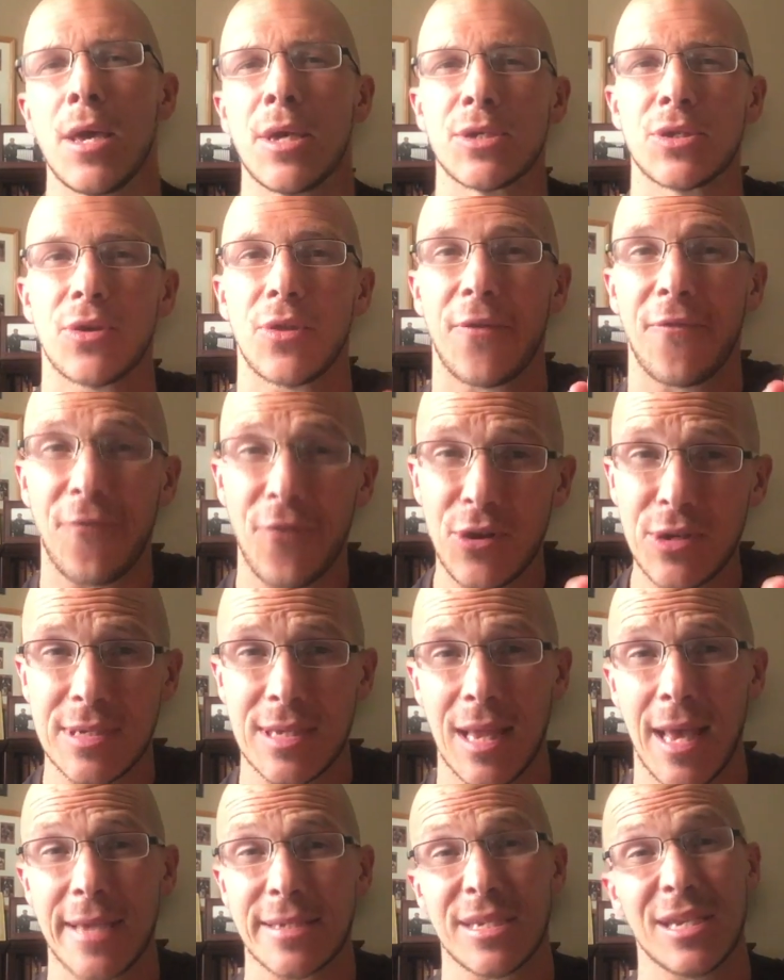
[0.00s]
So the first
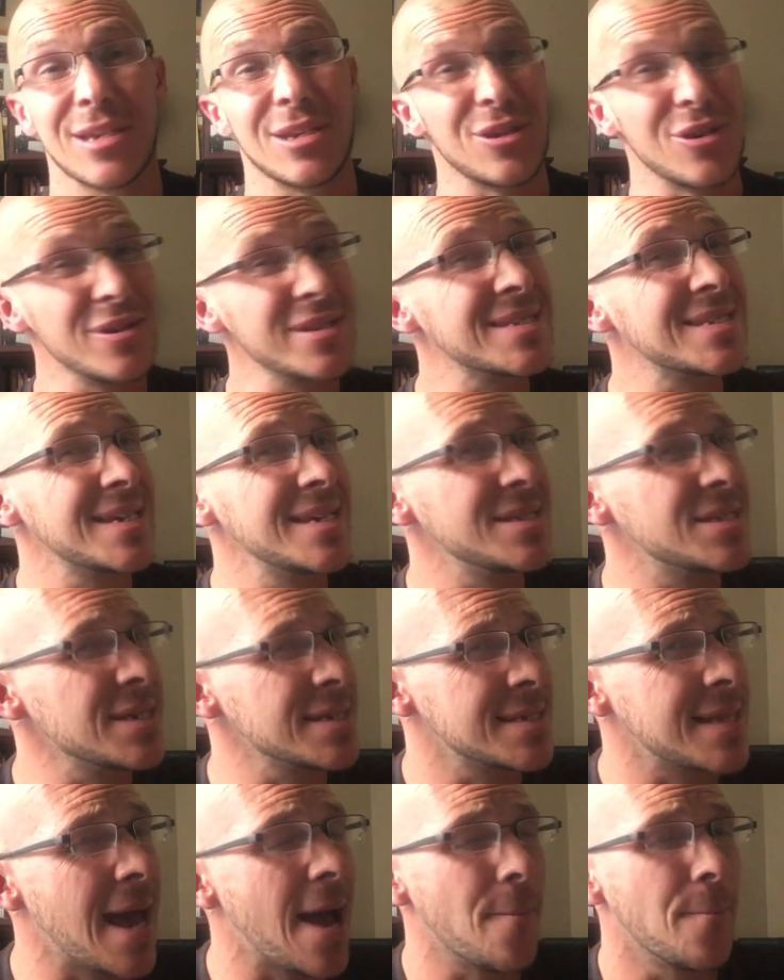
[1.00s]
lesson, you'll see
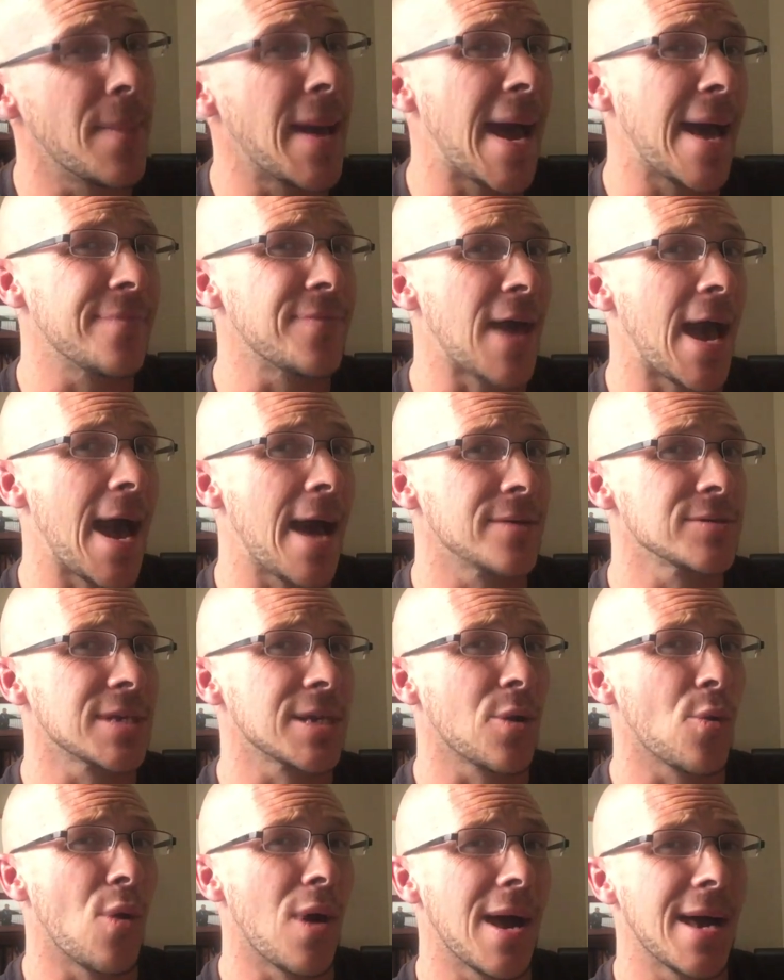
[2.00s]
just how bad the
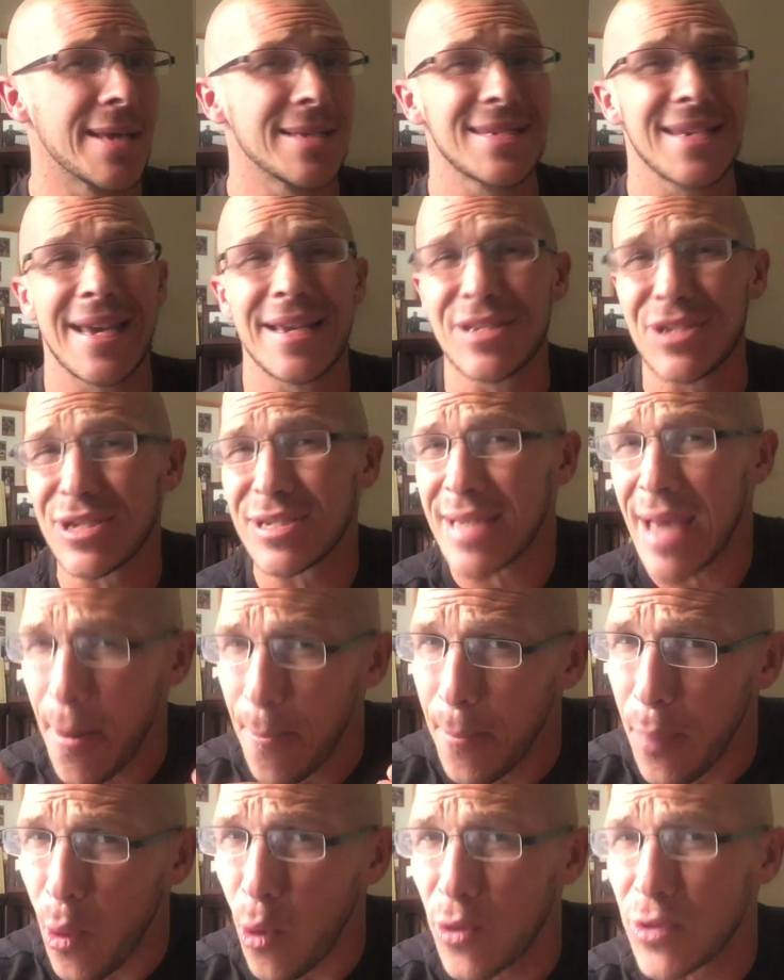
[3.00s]
housing was and just how
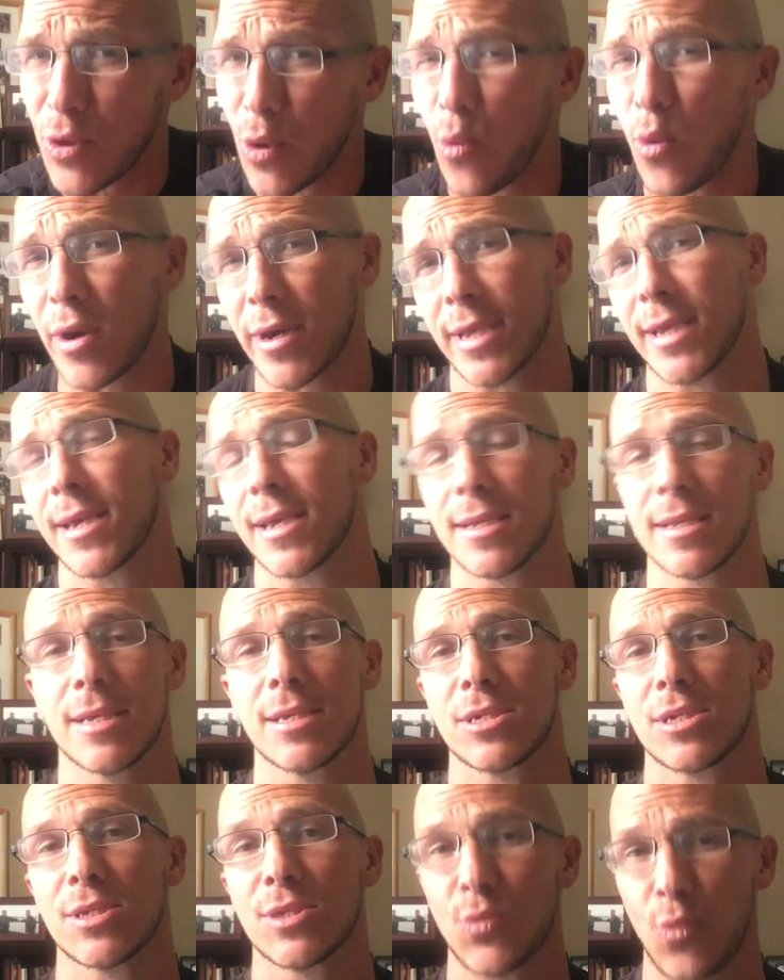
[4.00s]
poor the working
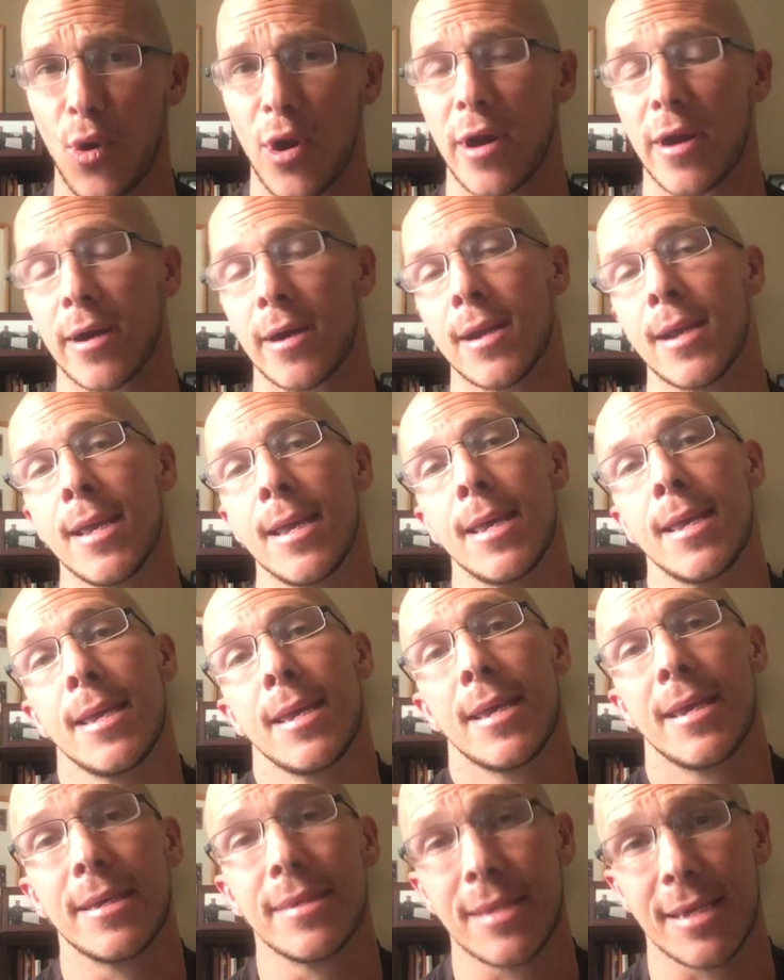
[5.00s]
conditions were
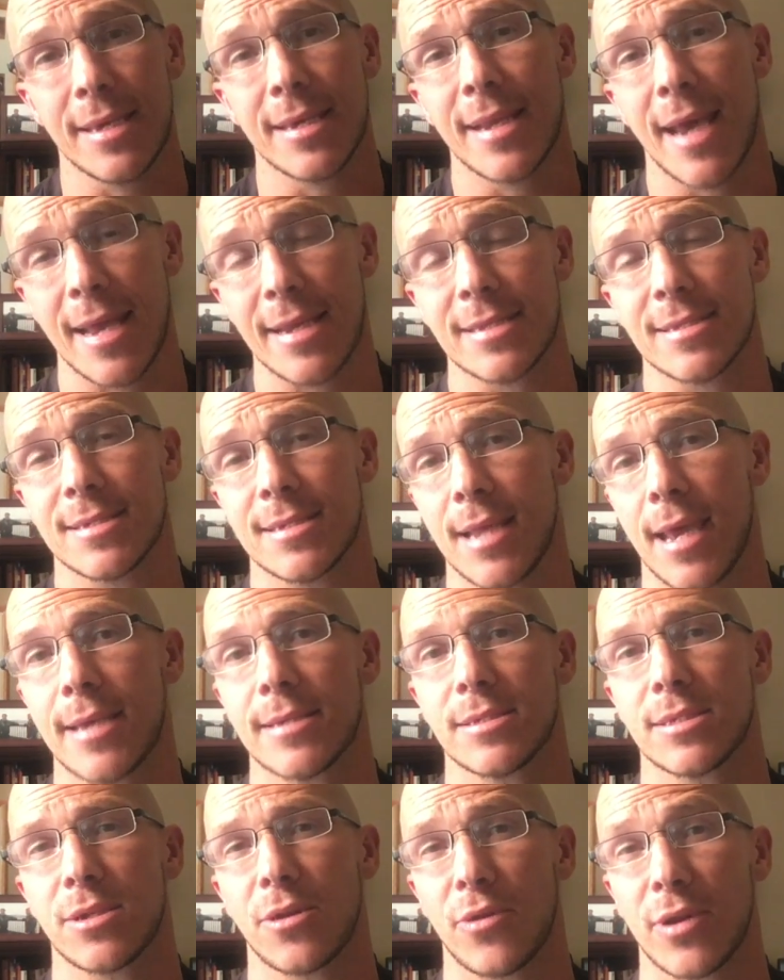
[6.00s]
in the United
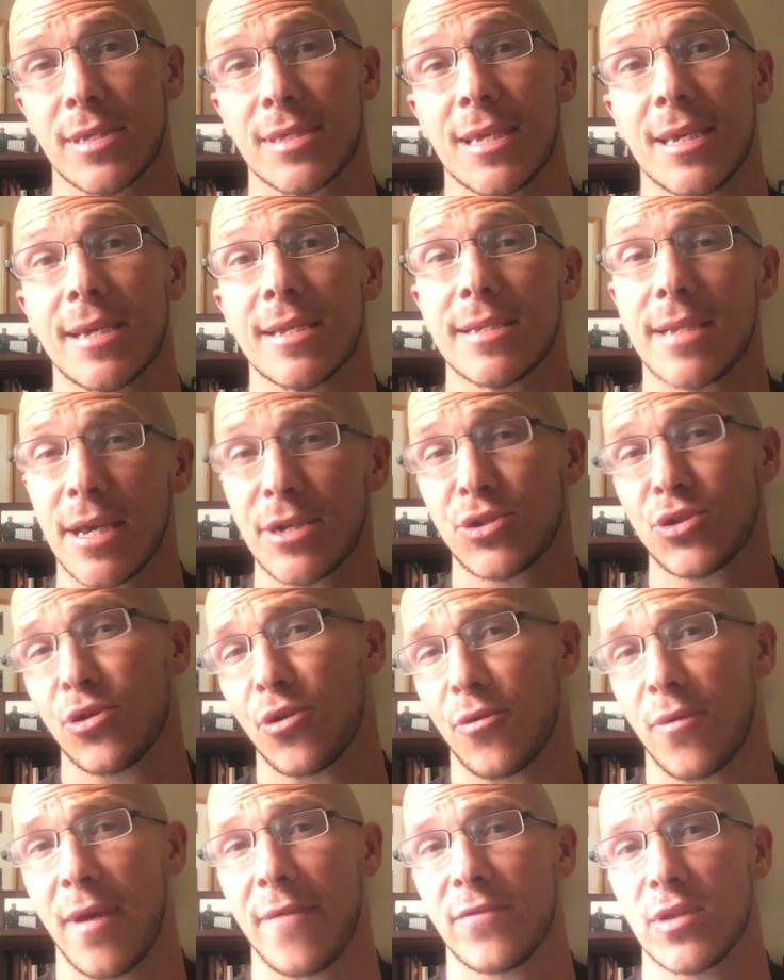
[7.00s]
States during the
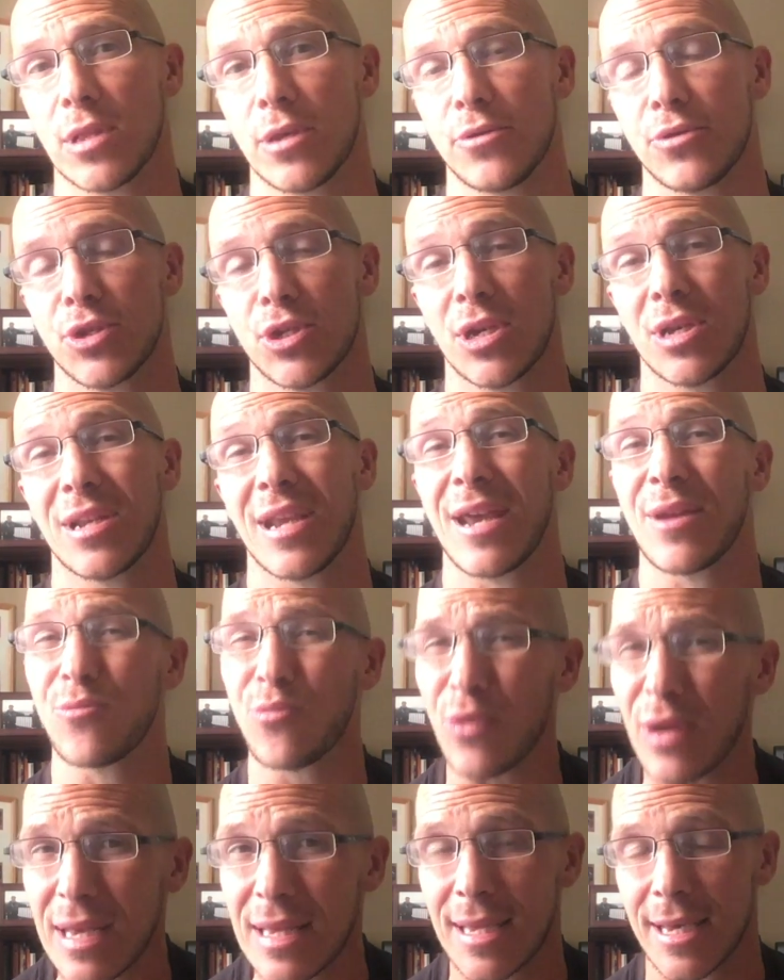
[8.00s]
Industrial Revolution
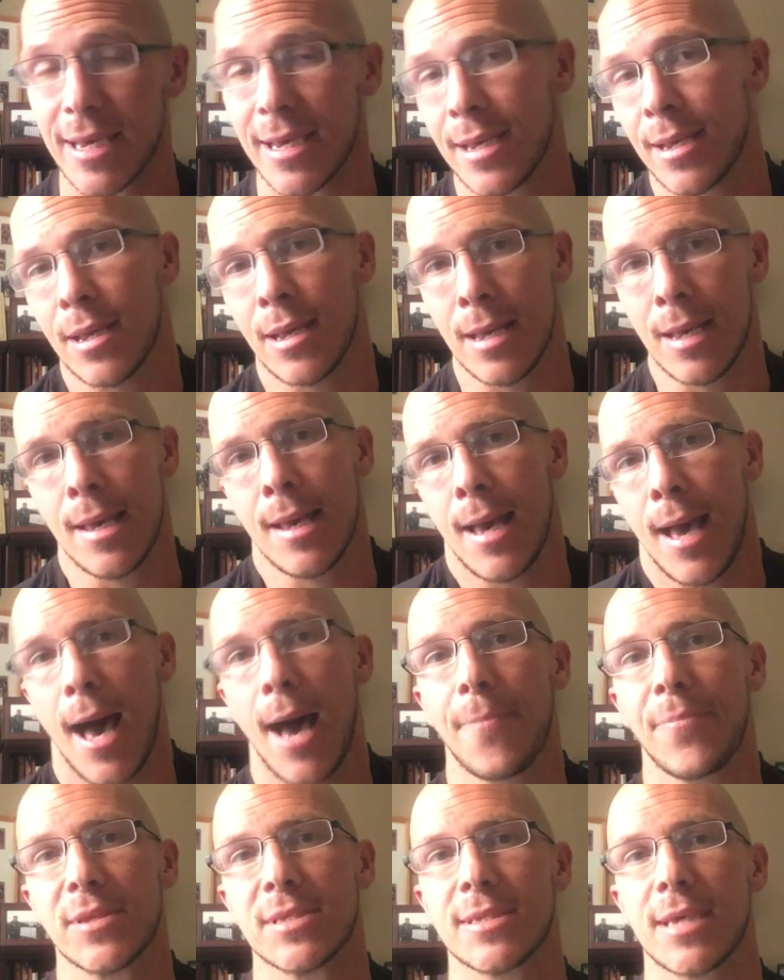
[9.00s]
and really
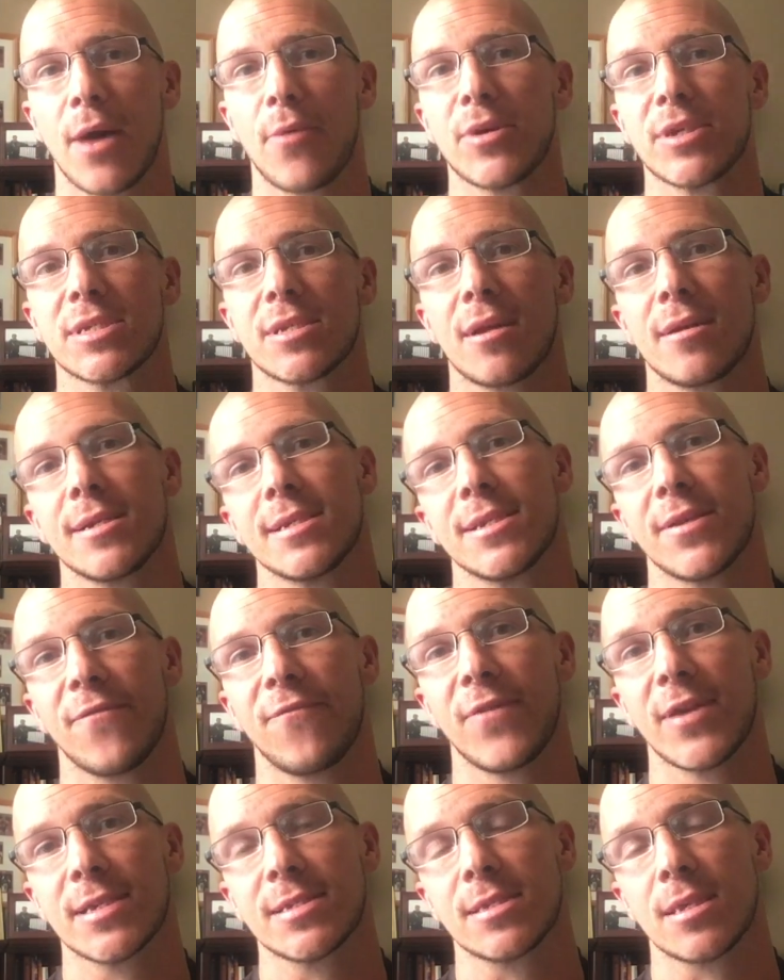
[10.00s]
up until we started to
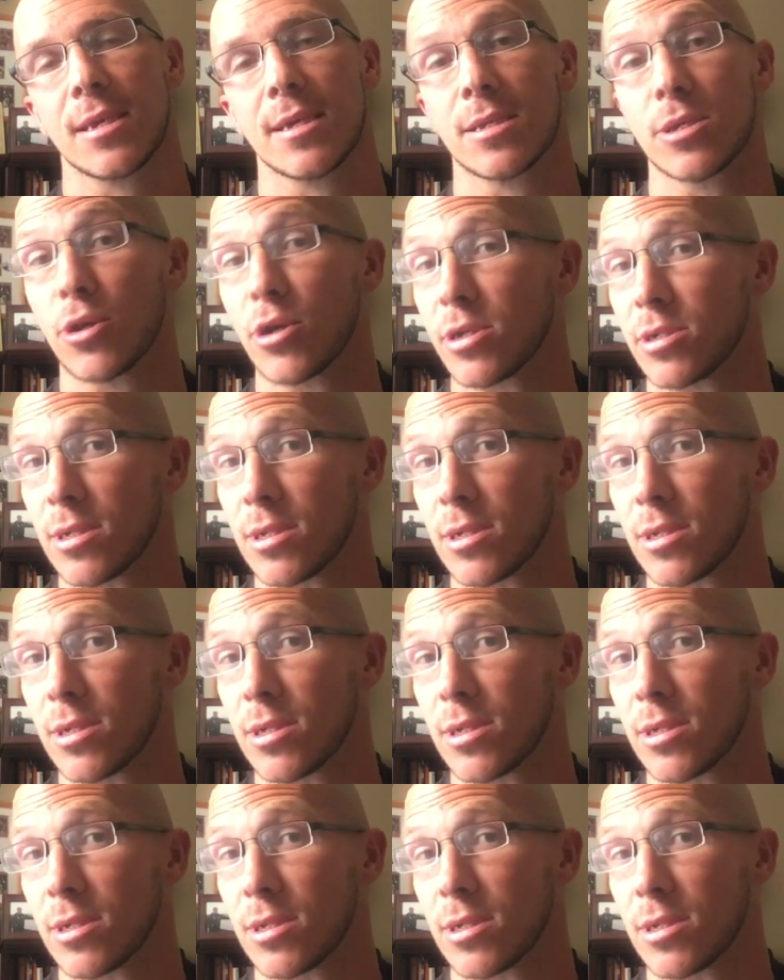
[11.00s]
fix, thing